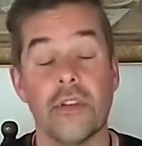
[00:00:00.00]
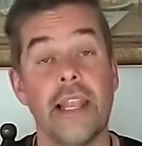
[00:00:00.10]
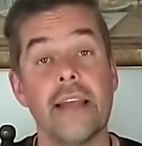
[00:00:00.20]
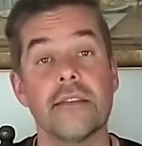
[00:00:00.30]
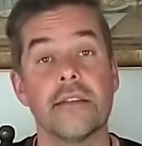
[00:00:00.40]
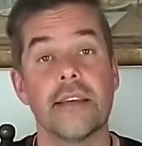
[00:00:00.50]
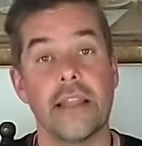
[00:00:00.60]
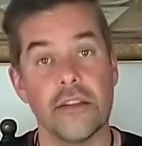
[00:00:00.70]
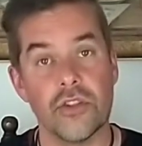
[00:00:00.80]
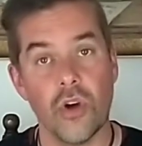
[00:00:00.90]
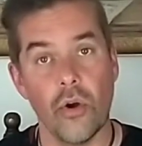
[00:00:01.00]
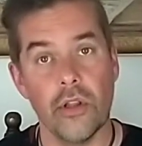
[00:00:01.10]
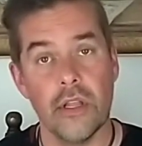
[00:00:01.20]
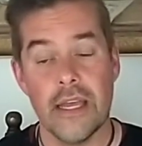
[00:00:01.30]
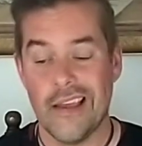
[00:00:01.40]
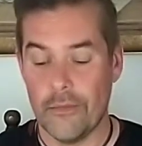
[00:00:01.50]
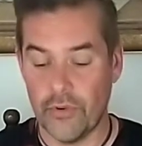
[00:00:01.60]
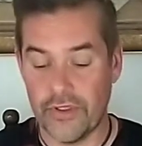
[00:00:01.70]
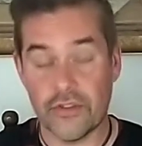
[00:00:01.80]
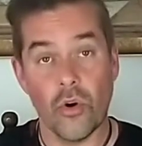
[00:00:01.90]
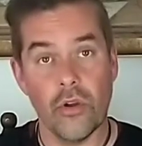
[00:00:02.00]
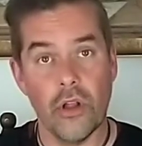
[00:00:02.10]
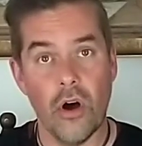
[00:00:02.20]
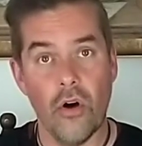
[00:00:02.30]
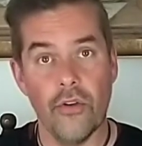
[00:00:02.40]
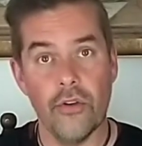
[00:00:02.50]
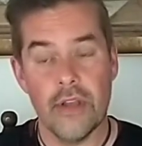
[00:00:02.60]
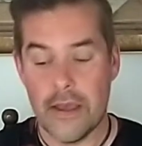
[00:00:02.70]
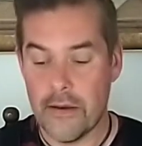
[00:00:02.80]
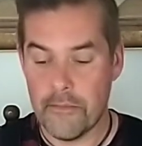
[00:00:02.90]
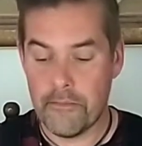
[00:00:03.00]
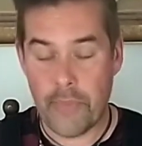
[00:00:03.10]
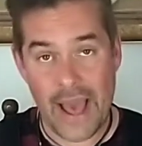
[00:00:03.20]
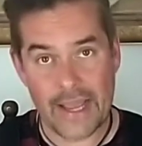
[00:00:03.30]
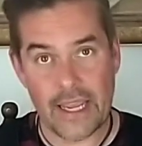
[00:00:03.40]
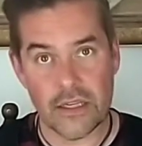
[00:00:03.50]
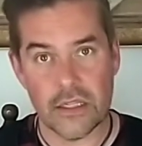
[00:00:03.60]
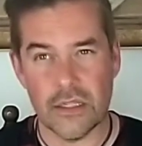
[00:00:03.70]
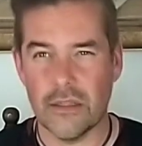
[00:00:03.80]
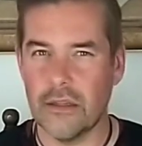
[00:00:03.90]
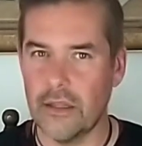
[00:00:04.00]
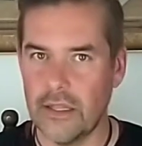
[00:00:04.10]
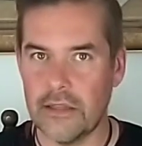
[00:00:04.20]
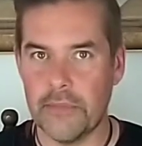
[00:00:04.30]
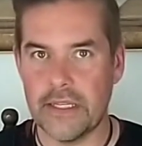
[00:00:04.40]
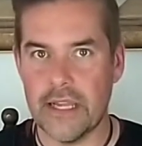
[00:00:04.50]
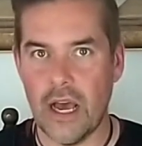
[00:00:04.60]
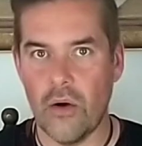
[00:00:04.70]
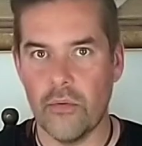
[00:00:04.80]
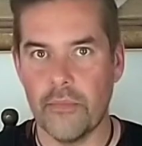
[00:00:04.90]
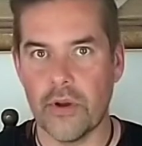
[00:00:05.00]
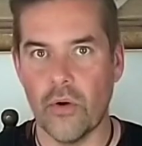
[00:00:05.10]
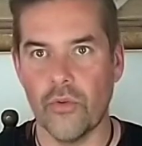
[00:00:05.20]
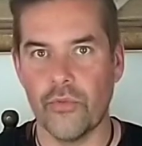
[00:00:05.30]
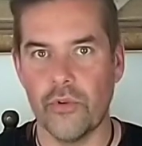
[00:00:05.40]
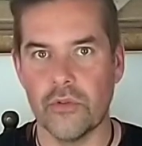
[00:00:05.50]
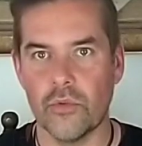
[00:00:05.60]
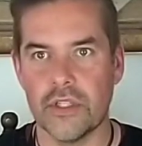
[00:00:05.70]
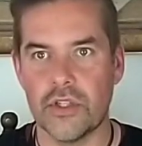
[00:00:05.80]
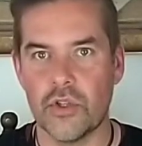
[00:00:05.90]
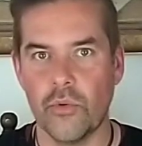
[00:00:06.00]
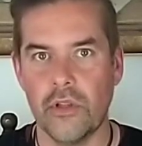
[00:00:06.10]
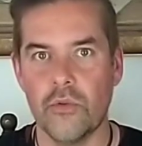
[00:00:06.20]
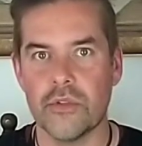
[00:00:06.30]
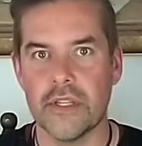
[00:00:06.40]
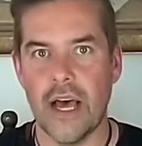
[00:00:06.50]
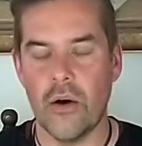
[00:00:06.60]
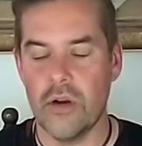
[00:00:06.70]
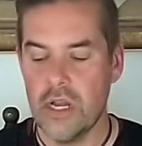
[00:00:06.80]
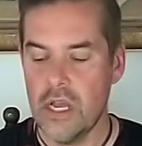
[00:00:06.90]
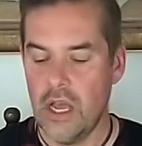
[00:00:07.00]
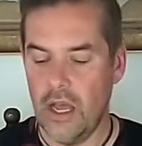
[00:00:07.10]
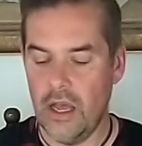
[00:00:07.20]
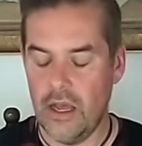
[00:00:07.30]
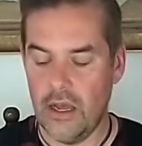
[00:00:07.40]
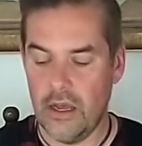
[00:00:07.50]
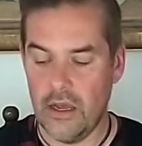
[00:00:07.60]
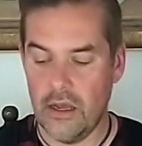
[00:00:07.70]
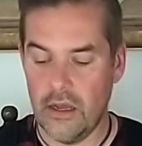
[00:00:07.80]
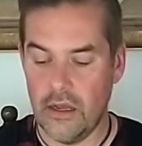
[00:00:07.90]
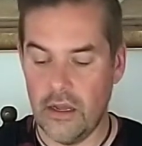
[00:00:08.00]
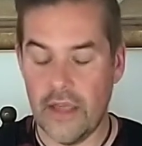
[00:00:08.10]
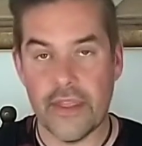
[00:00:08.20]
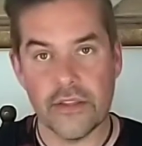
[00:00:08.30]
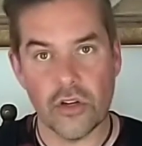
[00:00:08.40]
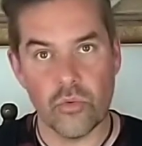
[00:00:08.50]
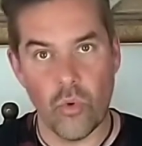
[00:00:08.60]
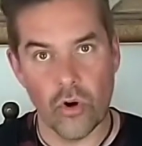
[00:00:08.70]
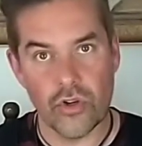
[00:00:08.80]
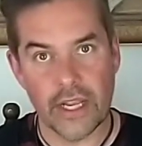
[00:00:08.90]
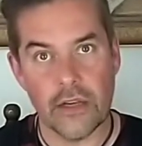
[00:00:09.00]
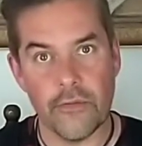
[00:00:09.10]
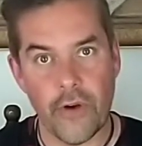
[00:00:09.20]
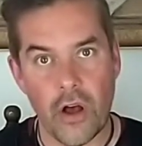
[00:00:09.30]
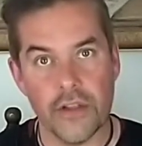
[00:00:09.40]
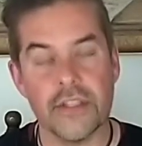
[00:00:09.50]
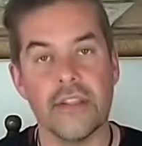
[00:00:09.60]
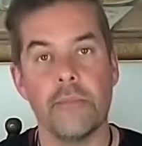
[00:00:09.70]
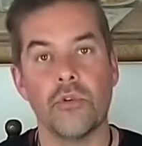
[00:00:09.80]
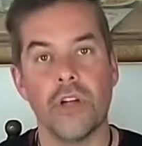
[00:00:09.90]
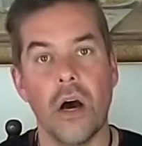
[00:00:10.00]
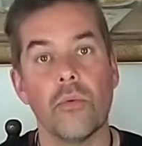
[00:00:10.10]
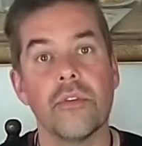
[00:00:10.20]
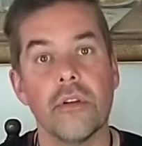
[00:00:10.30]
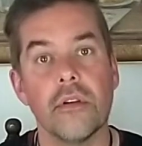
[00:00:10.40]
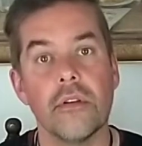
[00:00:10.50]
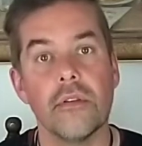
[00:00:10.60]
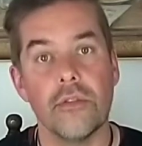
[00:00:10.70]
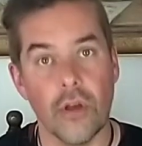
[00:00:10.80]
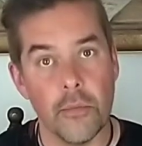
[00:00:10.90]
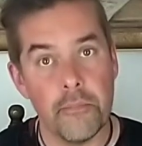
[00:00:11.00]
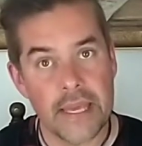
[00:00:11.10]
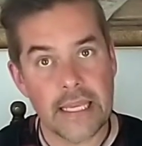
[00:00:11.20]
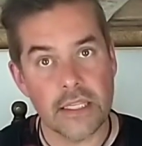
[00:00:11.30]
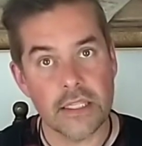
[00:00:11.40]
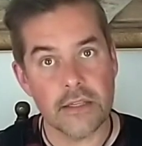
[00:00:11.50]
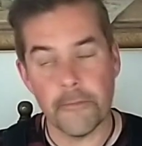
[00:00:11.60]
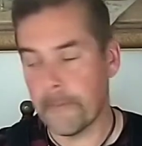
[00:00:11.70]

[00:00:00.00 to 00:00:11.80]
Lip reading: So let's get the soil, put the soil on, pack it a little bit now, because we don't want it too loose now, and then start watering it first, and then put out the peas.